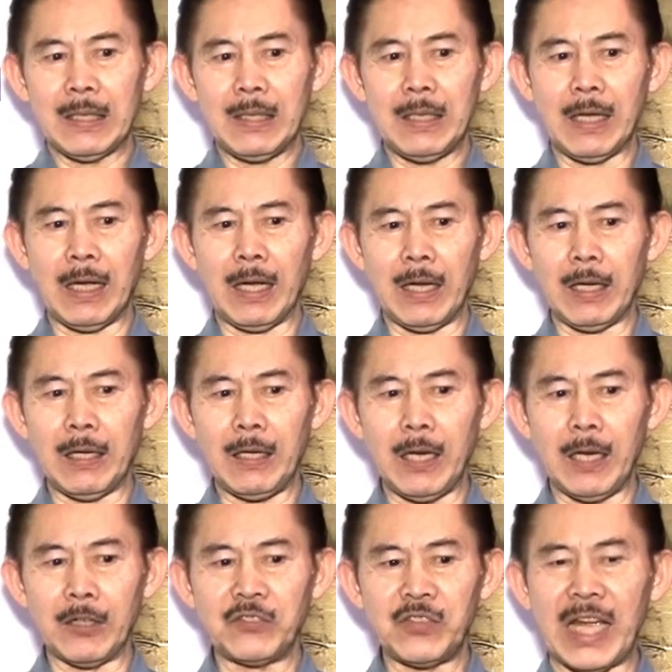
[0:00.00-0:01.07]

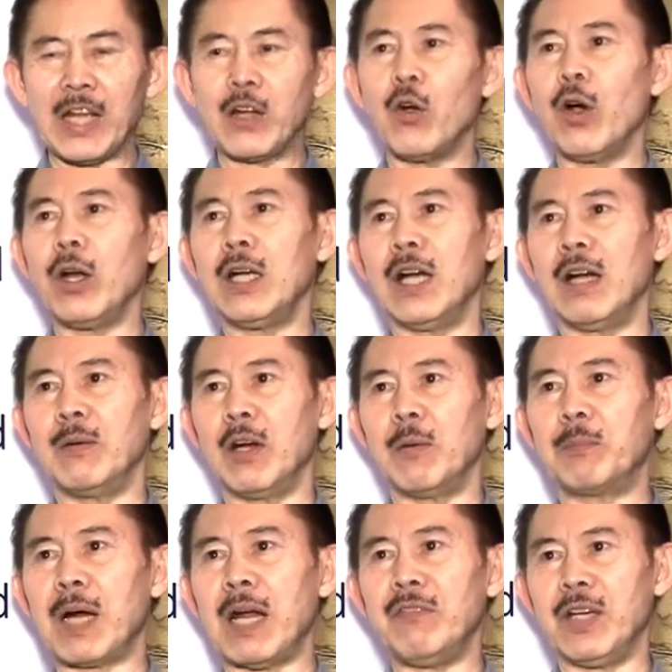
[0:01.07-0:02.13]
the stakeholder, the
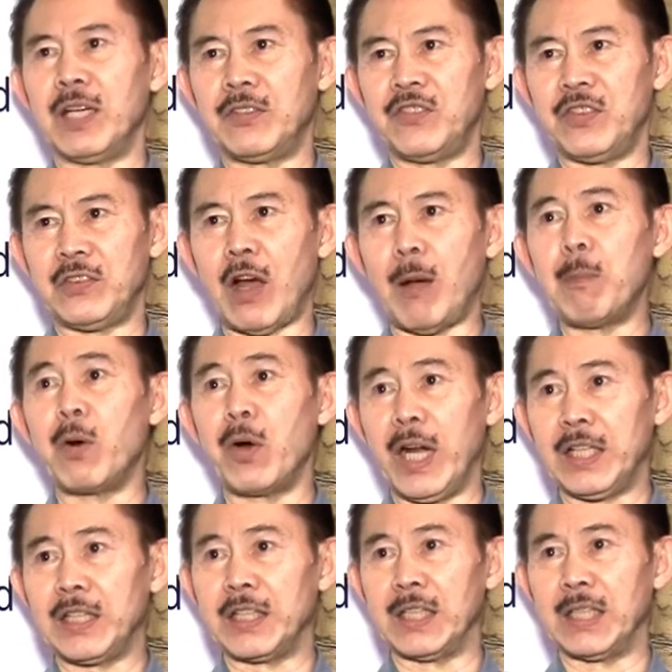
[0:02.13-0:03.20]
private
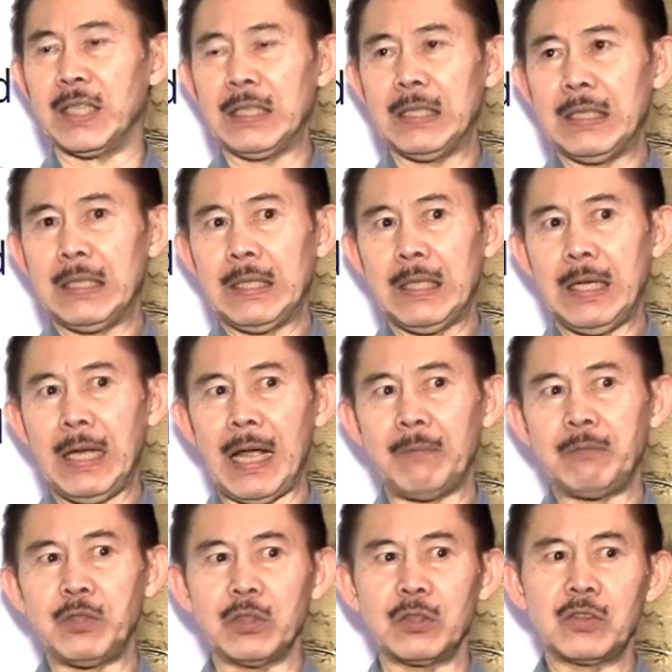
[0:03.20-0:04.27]
operator,
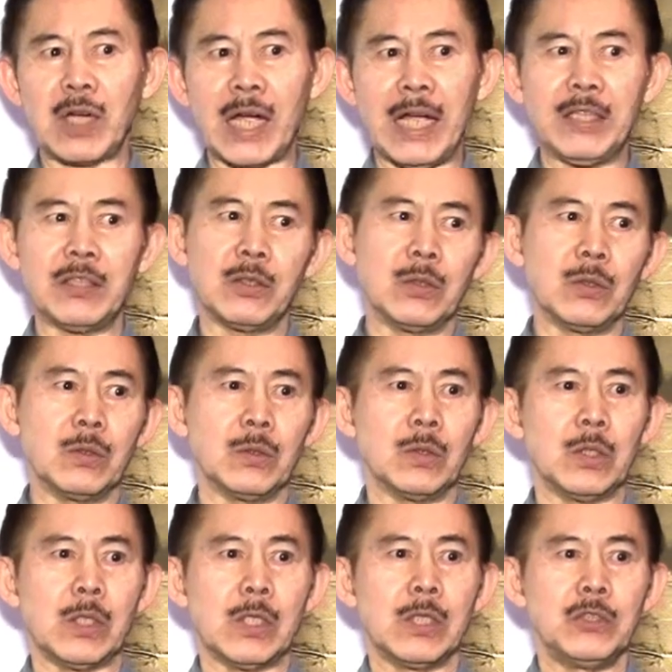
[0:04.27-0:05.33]
have to try to
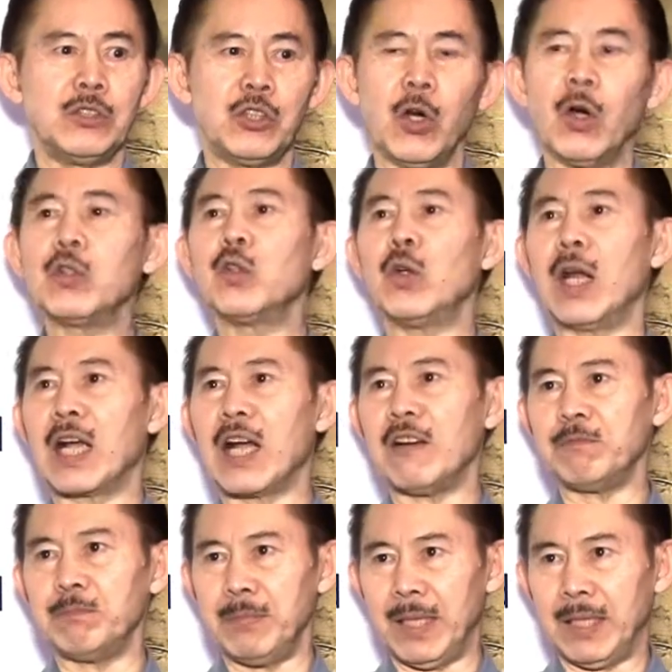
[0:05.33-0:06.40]
show to the
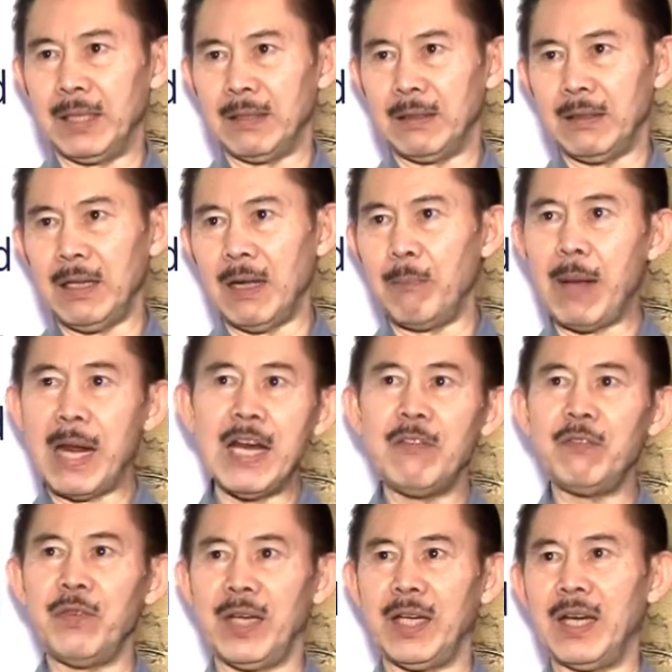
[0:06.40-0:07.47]
government the
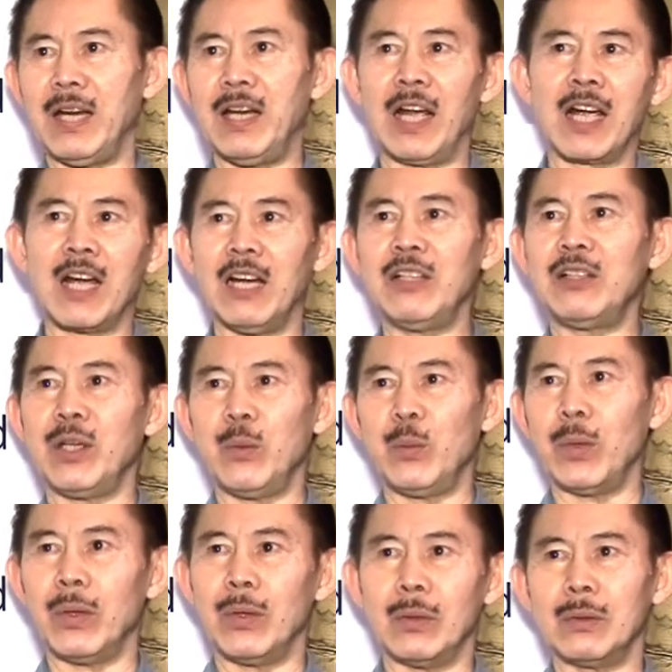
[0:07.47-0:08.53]
benefit that the country
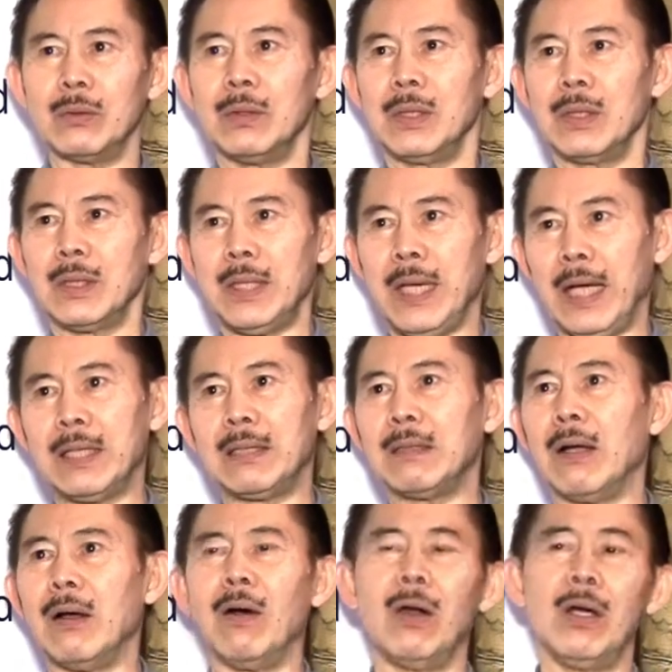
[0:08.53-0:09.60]
will get,
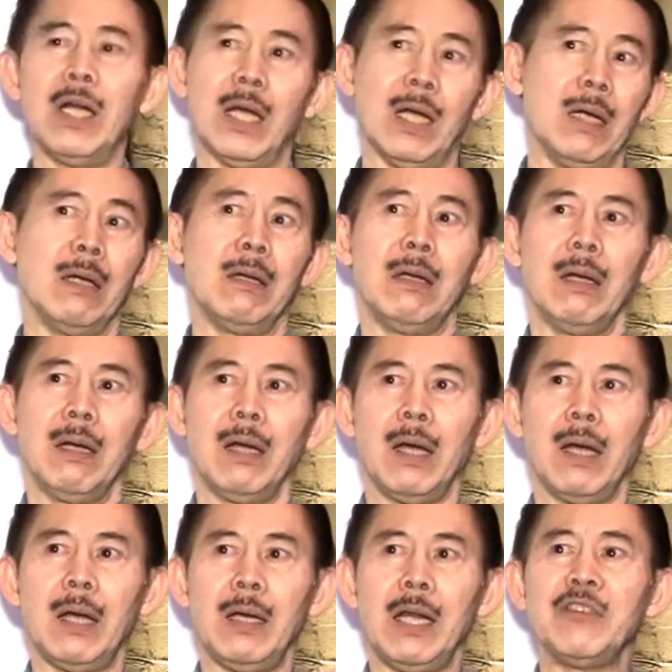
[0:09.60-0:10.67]
or the
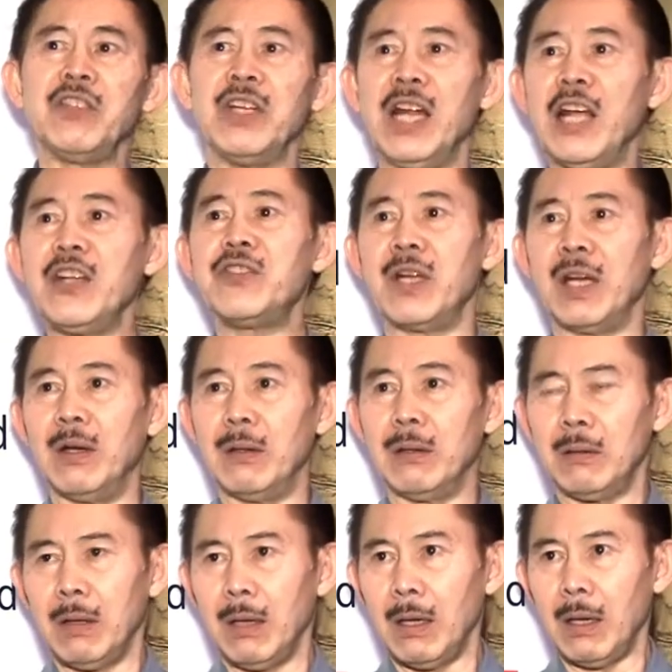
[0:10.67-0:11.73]
destination
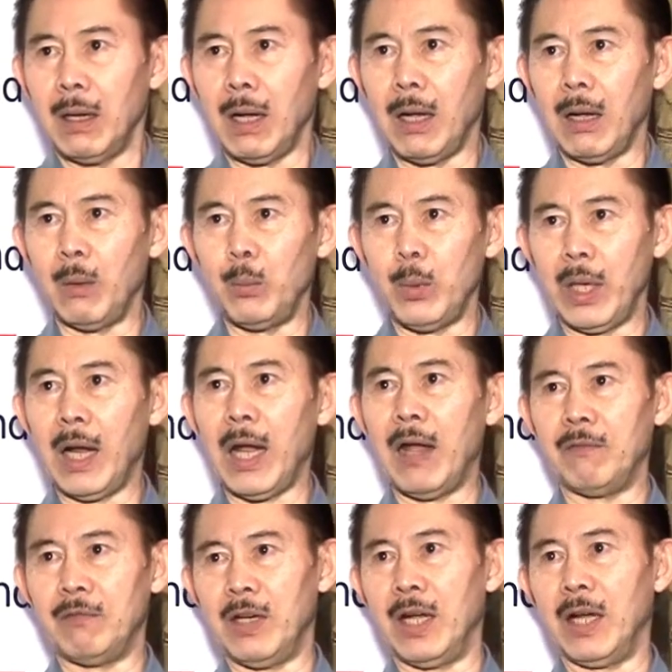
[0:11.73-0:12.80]
we
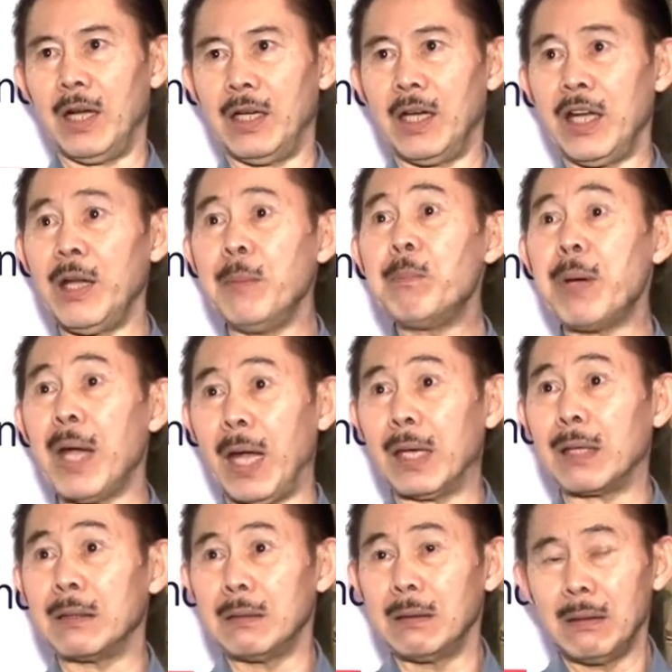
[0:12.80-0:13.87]
have the
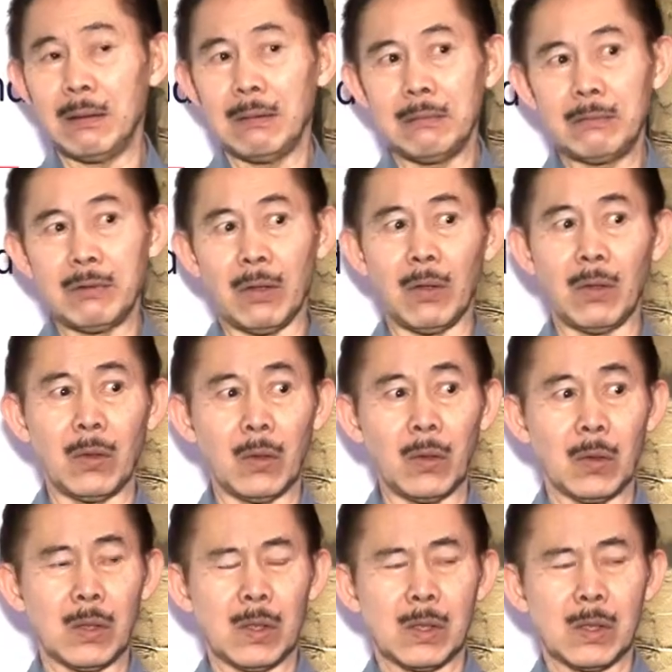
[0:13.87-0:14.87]
impact. So